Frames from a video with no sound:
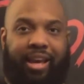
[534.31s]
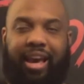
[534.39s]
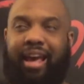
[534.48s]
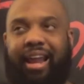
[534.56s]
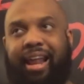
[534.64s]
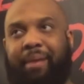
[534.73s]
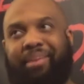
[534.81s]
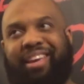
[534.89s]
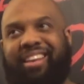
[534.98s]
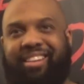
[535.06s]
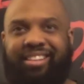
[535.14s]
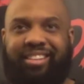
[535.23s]
I
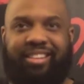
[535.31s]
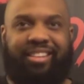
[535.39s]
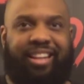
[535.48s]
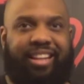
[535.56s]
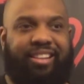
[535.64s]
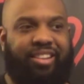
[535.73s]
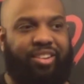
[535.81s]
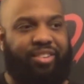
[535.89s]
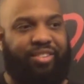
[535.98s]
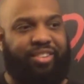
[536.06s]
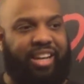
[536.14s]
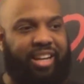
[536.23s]
mean, other than, you know, it
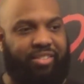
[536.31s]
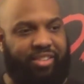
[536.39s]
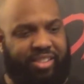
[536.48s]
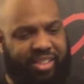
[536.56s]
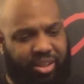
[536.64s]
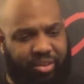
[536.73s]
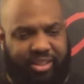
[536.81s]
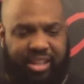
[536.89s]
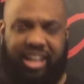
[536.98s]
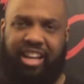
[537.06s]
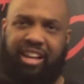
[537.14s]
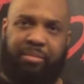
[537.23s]
was kind of slow at
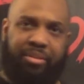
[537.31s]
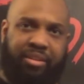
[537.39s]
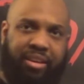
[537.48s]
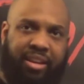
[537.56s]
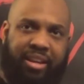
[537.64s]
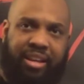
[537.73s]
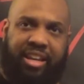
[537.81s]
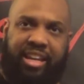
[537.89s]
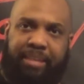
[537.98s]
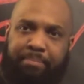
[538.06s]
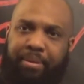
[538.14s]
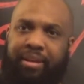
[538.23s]
times.
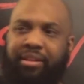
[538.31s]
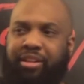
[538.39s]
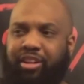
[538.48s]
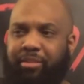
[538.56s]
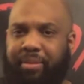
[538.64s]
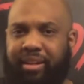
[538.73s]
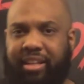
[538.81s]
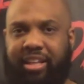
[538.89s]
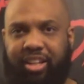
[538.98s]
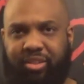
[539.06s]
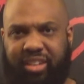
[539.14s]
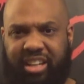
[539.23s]
It picked up, and the
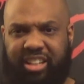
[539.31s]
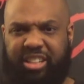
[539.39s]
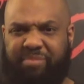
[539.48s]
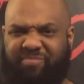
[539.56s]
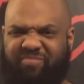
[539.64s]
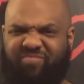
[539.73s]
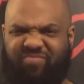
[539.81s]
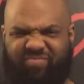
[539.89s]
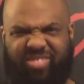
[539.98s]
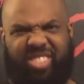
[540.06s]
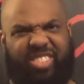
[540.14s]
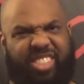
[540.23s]
kills were kind of,
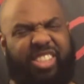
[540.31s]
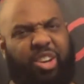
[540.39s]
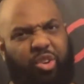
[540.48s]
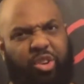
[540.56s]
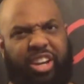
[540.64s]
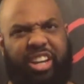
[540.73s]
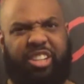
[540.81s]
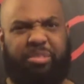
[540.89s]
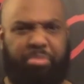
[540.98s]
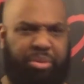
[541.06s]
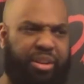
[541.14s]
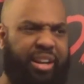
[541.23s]
it was low and kind of
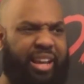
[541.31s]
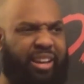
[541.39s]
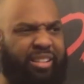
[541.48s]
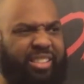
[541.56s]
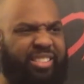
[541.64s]
spread out.